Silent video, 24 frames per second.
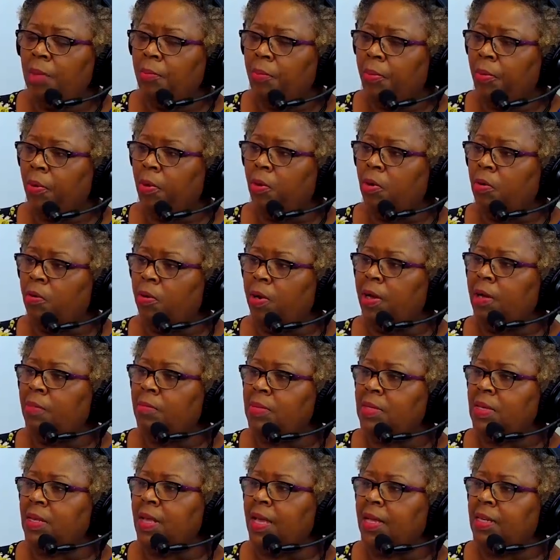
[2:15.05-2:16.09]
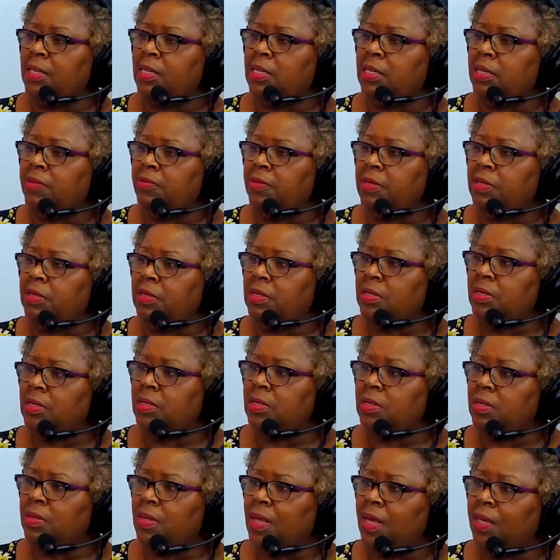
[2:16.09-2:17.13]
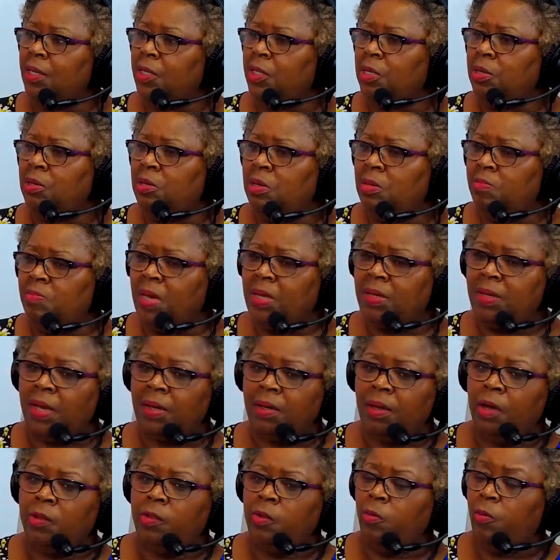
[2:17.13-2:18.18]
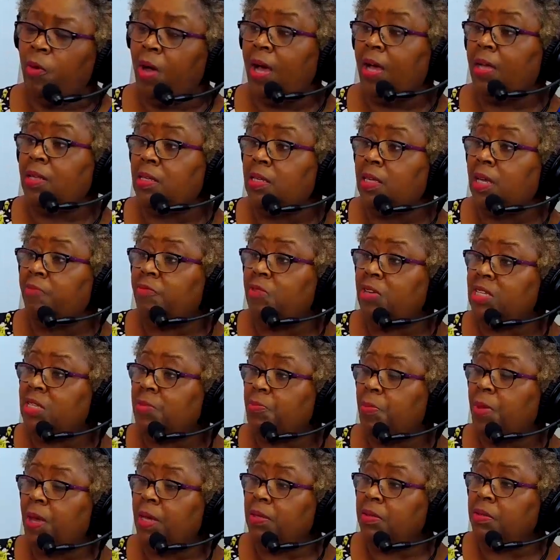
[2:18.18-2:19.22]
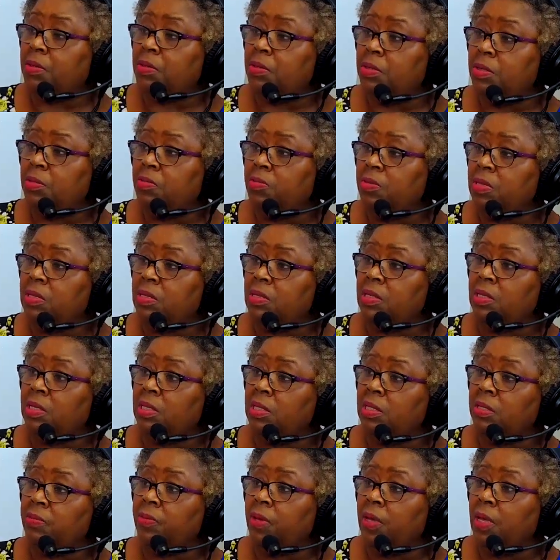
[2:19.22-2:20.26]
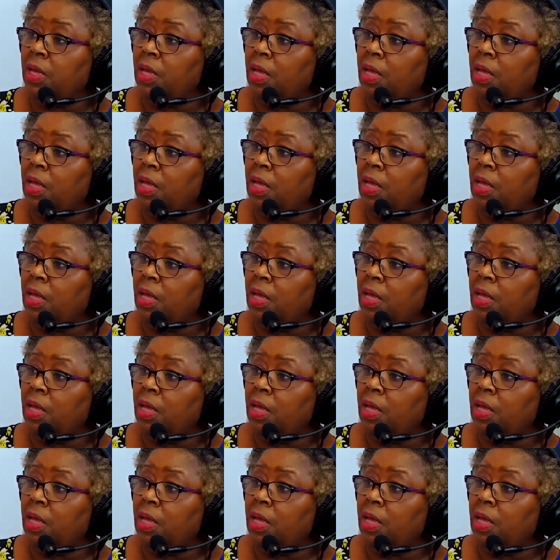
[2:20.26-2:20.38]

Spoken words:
programs and activities that you may not otherwise have expected to receive